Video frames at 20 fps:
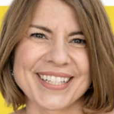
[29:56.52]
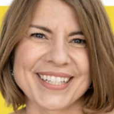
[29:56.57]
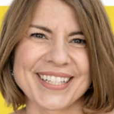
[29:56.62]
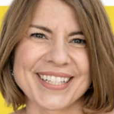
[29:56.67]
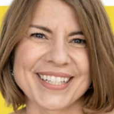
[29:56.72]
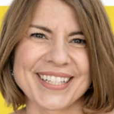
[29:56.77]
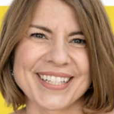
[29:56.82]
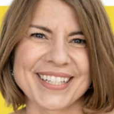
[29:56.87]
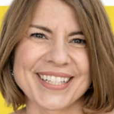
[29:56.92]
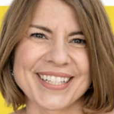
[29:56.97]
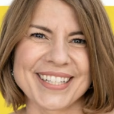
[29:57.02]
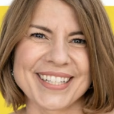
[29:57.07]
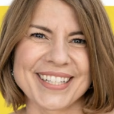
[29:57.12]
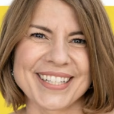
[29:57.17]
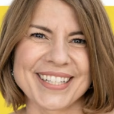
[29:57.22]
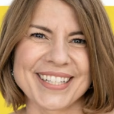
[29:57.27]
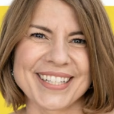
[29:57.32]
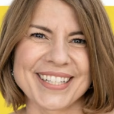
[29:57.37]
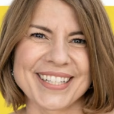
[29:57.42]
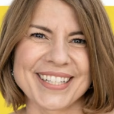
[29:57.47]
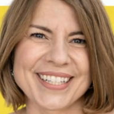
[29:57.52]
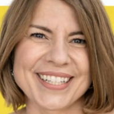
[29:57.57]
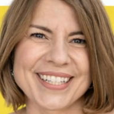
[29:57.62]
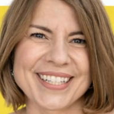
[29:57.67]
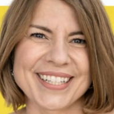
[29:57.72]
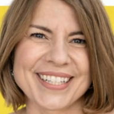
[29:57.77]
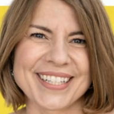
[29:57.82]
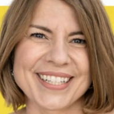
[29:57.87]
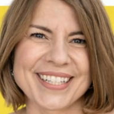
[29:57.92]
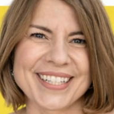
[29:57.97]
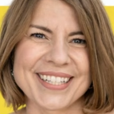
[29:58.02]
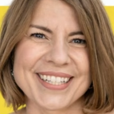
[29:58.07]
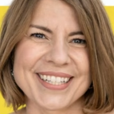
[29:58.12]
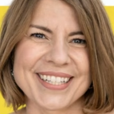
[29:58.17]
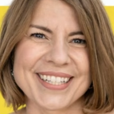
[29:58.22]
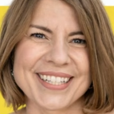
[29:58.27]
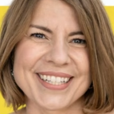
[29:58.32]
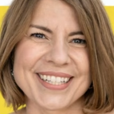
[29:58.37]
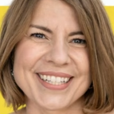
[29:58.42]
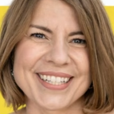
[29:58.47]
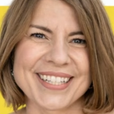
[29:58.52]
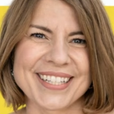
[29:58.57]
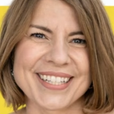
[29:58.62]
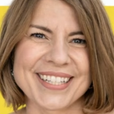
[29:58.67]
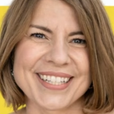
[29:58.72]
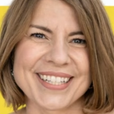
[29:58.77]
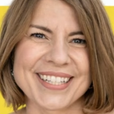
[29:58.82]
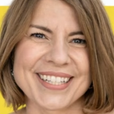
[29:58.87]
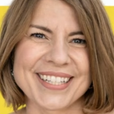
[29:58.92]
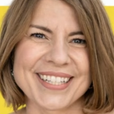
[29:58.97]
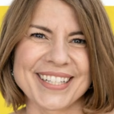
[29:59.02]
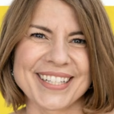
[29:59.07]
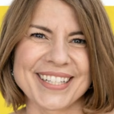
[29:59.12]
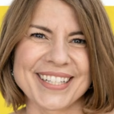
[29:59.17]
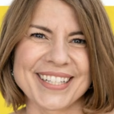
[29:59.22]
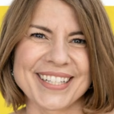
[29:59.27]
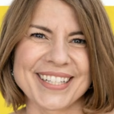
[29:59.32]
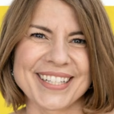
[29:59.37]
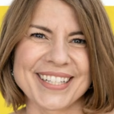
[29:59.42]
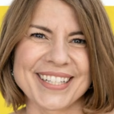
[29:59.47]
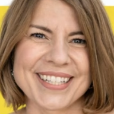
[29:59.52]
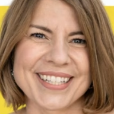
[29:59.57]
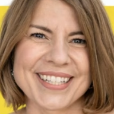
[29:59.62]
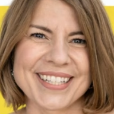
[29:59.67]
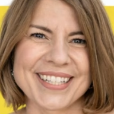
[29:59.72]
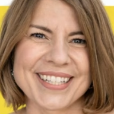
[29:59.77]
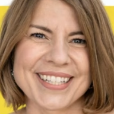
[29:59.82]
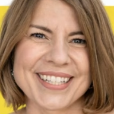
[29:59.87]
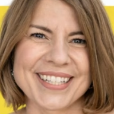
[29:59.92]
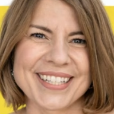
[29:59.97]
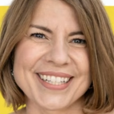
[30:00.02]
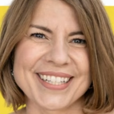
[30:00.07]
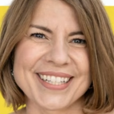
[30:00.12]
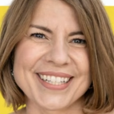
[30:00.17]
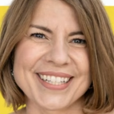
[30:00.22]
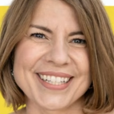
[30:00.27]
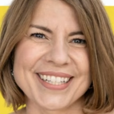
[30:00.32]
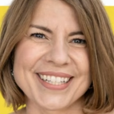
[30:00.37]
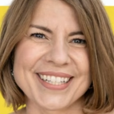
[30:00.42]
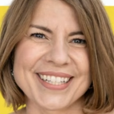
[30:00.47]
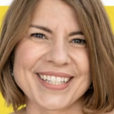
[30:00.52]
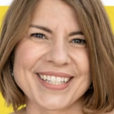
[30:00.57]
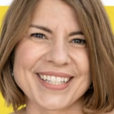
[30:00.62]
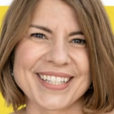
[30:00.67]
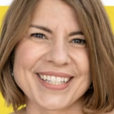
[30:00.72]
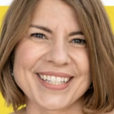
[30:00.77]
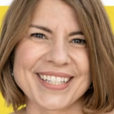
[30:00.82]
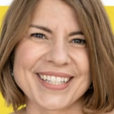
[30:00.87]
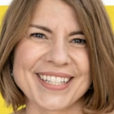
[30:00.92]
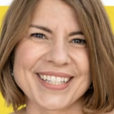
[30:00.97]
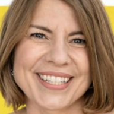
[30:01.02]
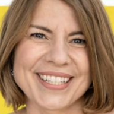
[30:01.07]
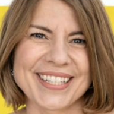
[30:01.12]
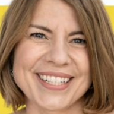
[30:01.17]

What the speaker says: The face doesn't move, so there is nothing to read.